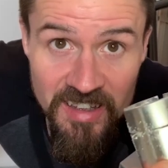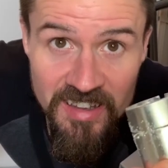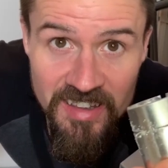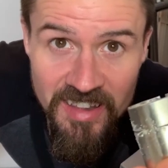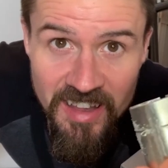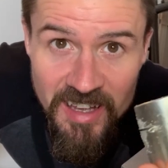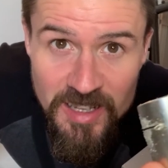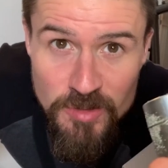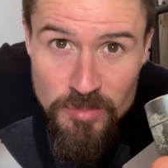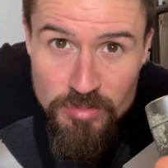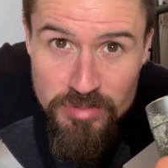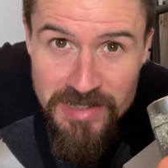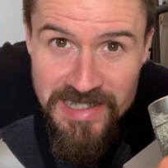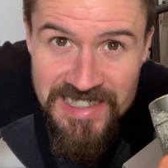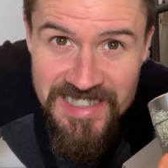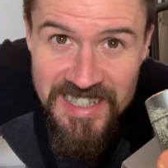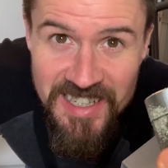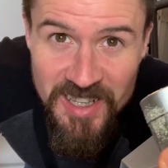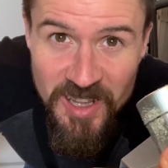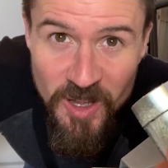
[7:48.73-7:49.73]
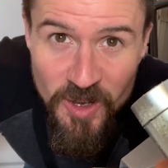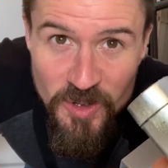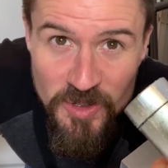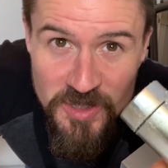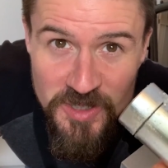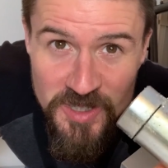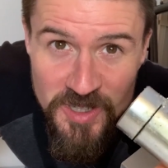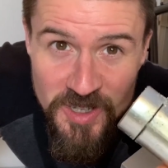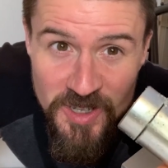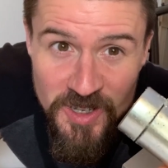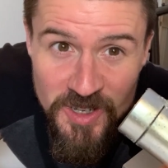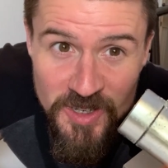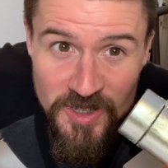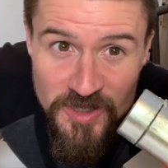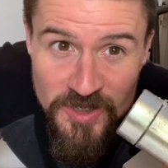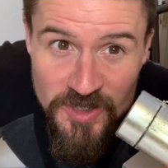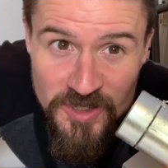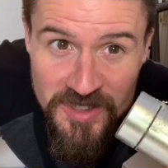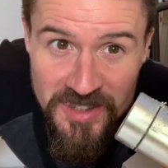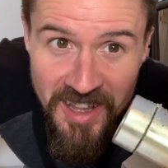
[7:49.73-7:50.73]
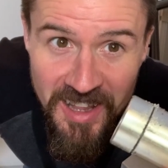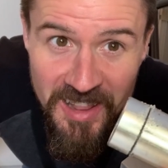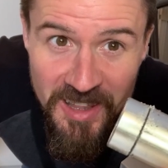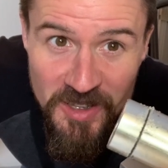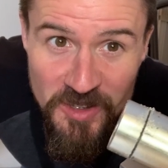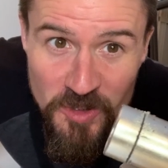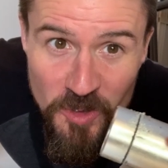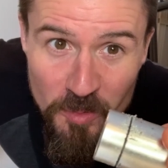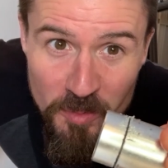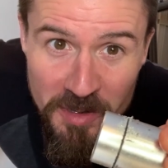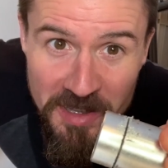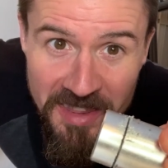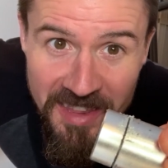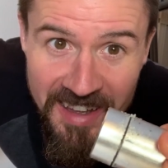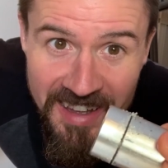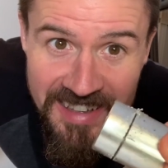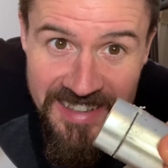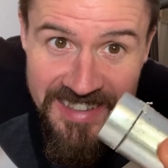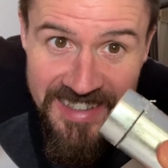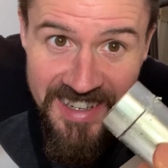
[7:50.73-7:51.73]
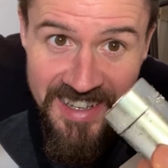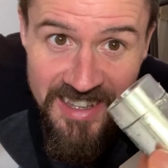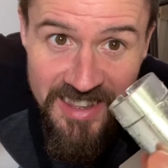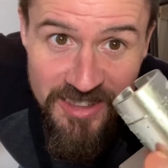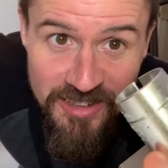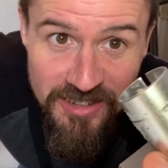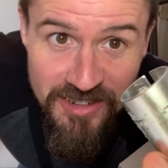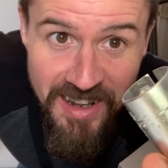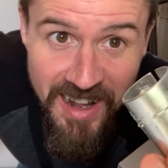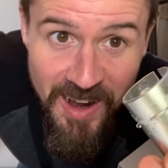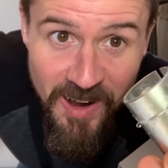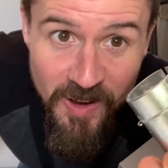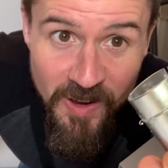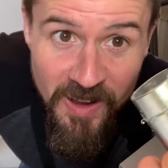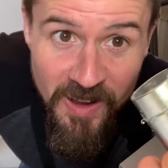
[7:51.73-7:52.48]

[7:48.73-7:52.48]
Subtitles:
That's pretty close. Just that little bit there to get through now.